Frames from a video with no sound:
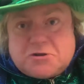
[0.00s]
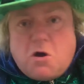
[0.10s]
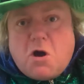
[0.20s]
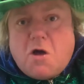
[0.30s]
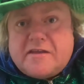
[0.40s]

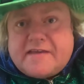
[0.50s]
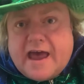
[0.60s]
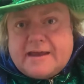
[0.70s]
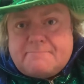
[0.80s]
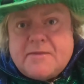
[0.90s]
All the
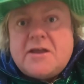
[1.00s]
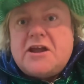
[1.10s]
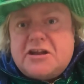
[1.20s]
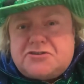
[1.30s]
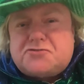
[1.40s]
time.
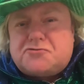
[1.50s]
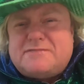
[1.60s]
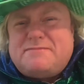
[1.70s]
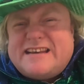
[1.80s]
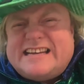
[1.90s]
It's good to
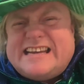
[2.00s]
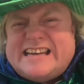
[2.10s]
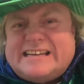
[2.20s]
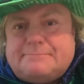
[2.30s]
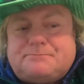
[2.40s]
be
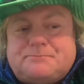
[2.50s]
clean.